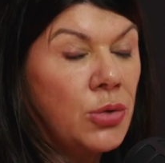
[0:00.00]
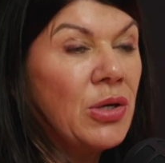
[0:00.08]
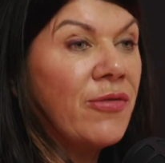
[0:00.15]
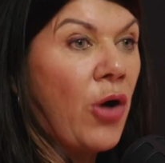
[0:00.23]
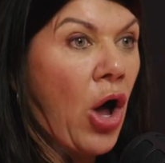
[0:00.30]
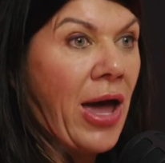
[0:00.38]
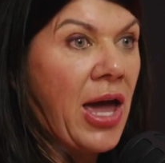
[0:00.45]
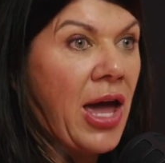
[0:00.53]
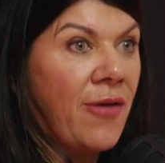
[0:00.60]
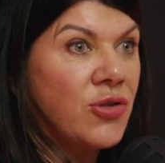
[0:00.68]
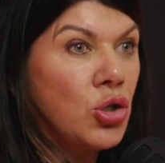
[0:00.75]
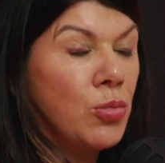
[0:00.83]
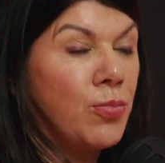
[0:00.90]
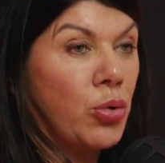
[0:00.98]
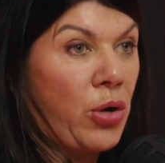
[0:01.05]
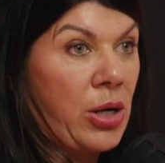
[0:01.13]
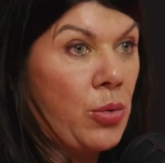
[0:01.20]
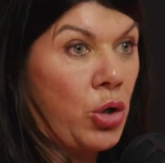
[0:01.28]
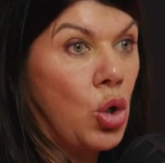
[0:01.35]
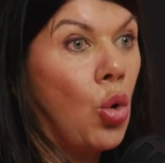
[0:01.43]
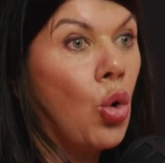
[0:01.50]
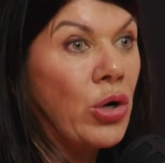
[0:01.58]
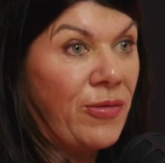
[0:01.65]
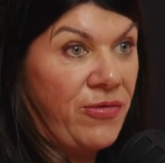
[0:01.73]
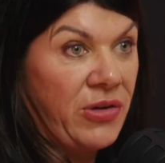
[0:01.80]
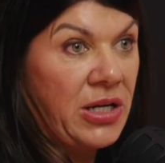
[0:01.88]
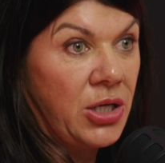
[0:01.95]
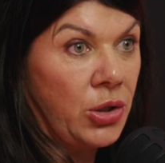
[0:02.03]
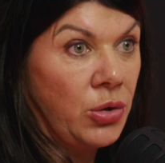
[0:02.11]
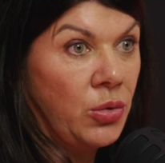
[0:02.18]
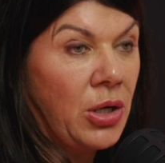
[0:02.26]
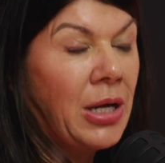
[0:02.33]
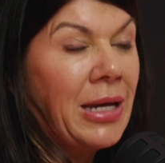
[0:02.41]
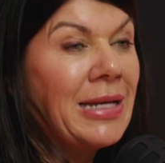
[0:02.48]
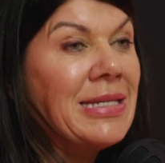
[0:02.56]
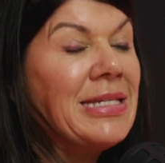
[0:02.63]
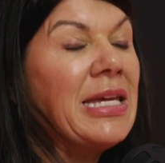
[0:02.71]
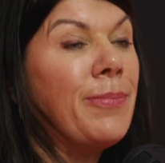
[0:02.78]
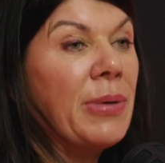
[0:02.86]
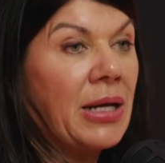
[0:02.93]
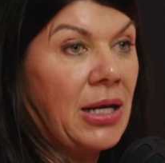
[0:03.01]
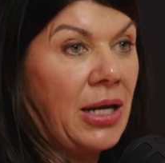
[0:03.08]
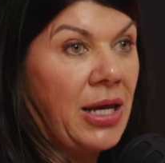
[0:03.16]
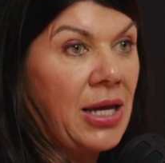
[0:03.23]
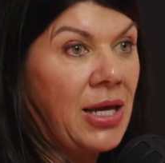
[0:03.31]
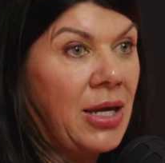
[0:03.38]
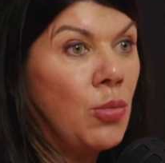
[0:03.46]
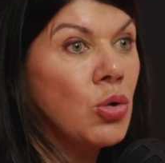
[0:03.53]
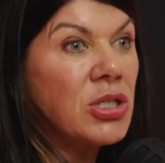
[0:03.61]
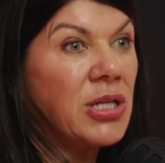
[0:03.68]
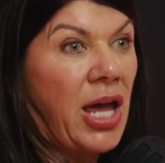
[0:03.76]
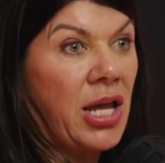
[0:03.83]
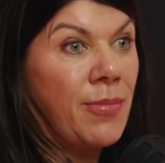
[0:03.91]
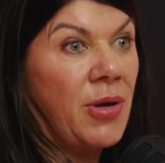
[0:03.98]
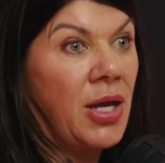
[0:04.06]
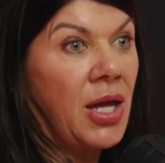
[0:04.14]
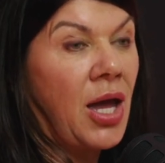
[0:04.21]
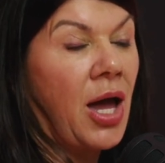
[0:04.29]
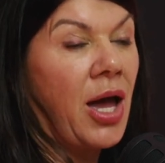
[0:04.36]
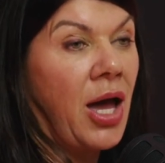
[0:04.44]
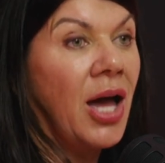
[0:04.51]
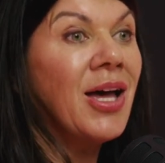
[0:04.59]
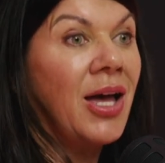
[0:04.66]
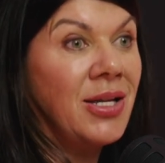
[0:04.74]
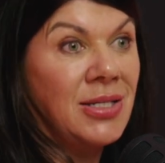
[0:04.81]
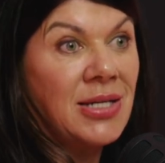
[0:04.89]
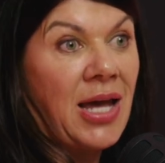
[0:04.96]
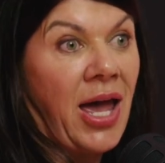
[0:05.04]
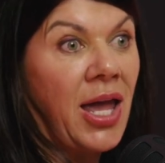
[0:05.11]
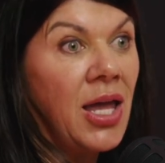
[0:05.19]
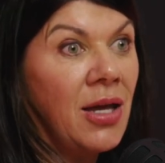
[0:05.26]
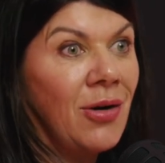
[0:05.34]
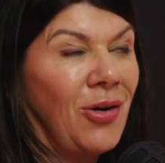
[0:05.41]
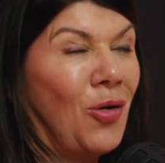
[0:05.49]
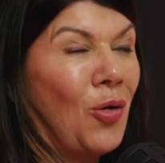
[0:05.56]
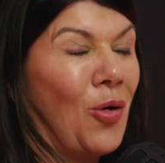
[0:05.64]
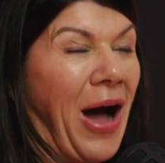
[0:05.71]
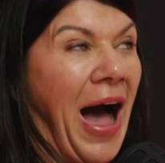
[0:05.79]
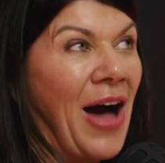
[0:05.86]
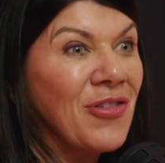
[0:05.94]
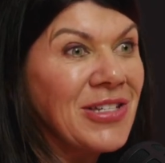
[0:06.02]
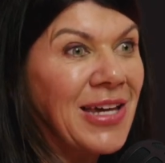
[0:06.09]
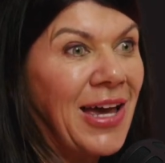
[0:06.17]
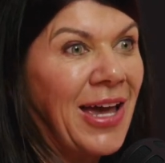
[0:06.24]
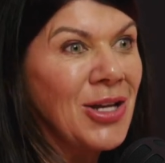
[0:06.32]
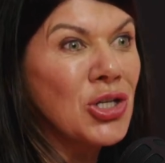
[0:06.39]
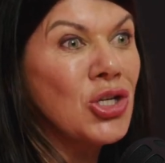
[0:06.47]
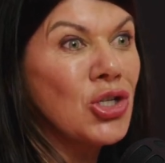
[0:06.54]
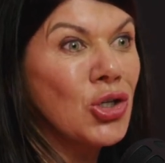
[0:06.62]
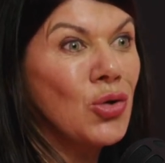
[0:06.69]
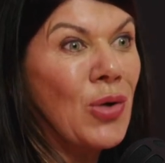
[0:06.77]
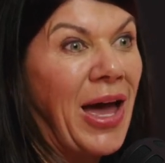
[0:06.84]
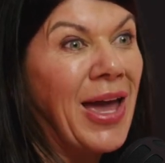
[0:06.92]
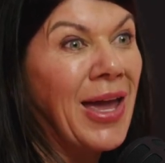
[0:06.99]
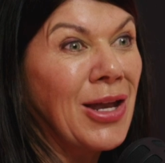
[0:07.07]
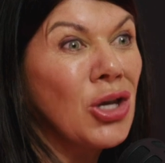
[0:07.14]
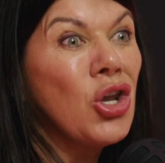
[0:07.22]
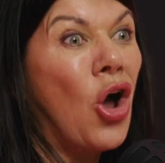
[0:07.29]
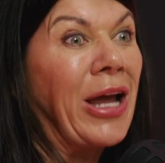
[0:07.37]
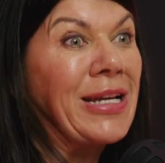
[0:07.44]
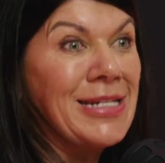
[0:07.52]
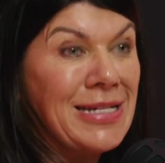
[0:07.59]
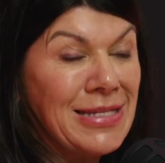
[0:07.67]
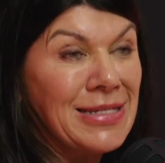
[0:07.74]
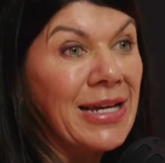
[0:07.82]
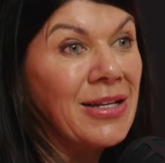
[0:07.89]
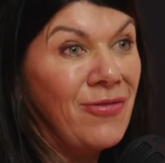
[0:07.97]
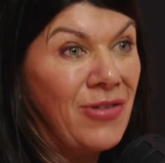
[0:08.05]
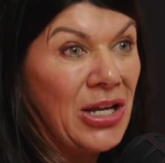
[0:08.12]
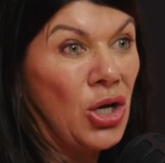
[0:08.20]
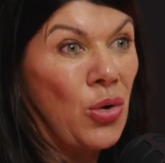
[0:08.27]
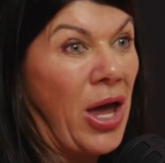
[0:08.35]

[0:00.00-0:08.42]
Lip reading: if I have to pre-record a video, typically it will take me a day or half a day to do a 90-second video,